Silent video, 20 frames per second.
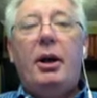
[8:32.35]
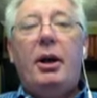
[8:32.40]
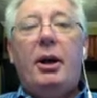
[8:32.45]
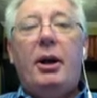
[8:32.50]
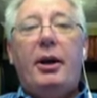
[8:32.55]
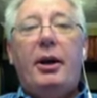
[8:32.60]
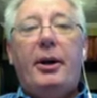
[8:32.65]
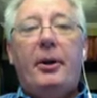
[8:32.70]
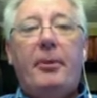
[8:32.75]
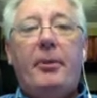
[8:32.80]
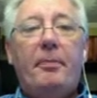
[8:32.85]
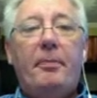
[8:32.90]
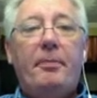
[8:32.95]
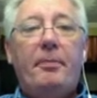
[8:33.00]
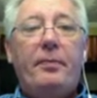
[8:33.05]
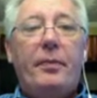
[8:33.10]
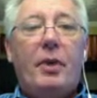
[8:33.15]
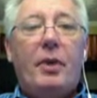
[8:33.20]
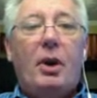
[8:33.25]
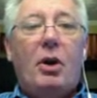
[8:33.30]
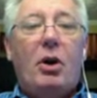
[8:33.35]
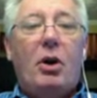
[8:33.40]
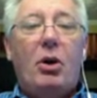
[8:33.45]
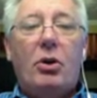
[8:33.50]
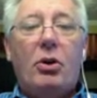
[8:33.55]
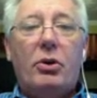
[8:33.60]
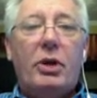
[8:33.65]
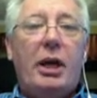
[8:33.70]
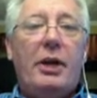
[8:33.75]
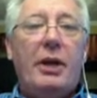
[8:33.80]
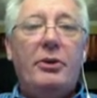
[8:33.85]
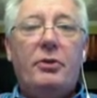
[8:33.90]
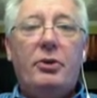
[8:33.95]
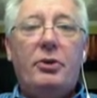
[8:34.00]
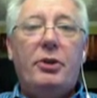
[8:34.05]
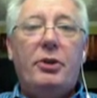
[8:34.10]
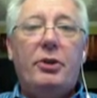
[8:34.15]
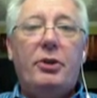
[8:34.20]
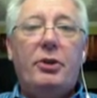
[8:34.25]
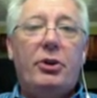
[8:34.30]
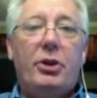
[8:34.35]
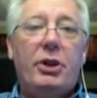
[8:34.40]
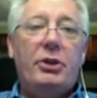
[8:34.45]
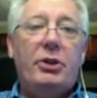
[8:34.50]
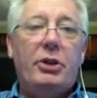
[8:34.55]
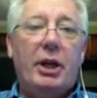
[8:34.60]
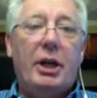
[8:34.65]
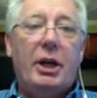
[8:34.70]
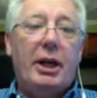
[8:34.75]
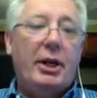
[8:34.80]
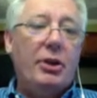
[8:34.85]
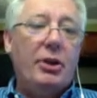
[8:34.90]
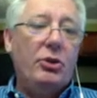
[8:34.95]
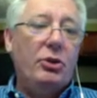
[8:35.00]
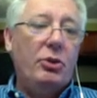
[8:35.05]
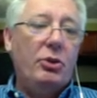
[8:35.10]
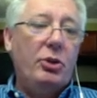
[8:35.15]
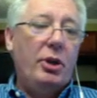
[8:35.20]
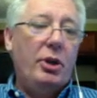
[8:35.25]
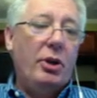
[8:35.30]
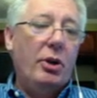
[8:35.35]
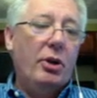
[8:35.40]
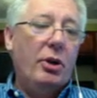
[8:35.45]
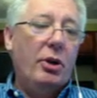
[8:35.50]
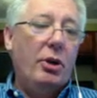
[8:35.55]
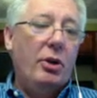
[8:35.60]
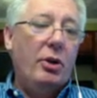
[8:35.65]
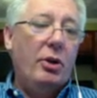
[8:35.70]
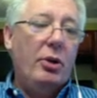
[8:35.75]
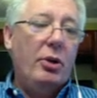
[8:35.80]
All kinds of different things that I can do here